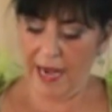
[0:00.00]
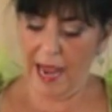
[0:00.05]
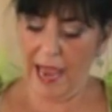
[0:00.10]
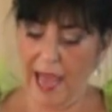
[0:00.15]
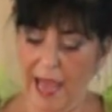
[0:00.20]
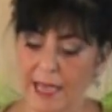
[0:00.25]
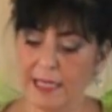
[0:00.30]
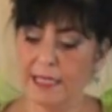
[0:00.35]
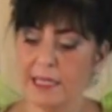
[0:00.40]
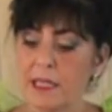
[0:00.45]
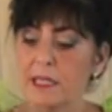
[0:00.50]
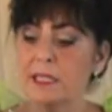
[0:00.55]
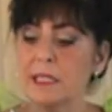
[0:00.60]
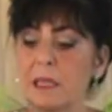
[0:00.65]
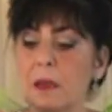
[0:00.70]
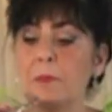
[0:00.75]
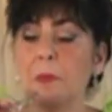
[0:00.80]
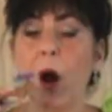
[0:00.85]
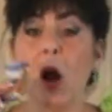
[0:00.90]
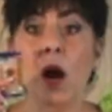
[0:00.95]
that has
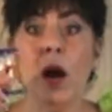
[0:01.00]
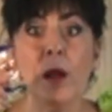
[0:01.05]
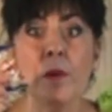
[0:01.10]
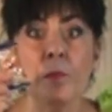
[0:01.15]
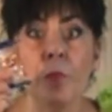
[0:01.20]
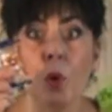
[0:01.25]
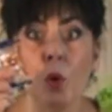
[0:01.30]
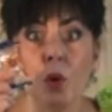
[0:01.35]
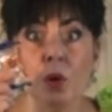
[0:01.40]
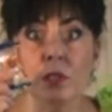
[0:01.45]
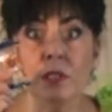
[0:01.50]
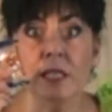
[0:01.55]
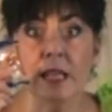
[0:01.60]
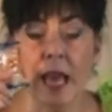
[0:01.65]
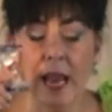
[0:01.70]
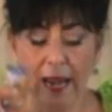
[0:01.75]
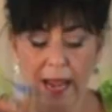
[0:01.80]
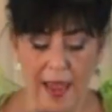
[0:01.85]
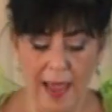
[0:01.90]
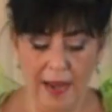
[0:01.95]
some eyeballs
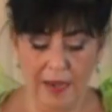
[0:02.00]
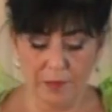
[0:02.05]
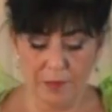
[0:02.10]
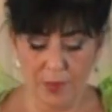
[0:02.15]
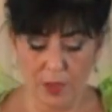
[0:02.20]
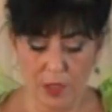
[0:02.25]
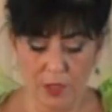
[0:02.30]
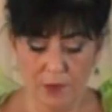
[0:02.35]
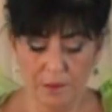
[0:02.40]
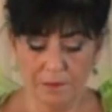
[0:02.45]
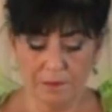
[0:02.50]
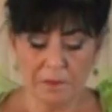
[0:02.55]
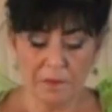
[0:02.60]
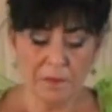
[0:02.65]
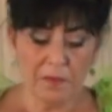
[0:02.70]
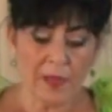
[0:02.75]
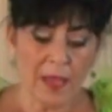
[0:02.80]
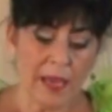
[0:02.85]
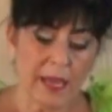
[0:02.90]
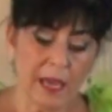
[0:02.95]
that are edible.
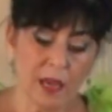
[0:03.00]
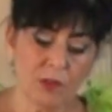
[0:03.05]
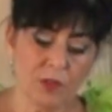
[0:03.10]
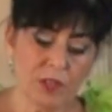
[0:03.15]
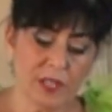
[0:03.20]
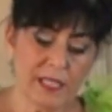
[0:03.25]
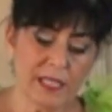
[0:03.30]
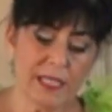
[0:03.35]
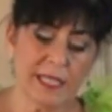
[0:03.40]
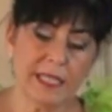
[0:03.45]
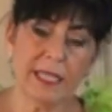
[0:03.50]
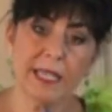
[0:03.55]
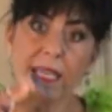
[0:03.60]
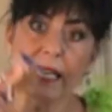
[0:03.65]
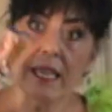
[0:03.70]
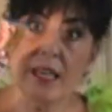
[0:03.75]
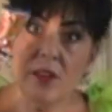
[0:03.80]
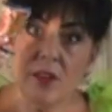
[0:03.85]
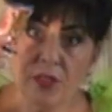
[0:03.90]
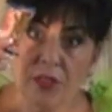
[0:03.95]
Here are the
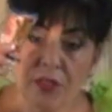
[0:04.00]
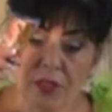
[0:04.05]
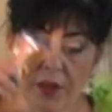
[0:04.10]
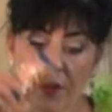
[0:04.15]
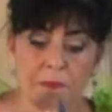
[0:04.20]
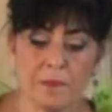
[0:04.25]
teeth.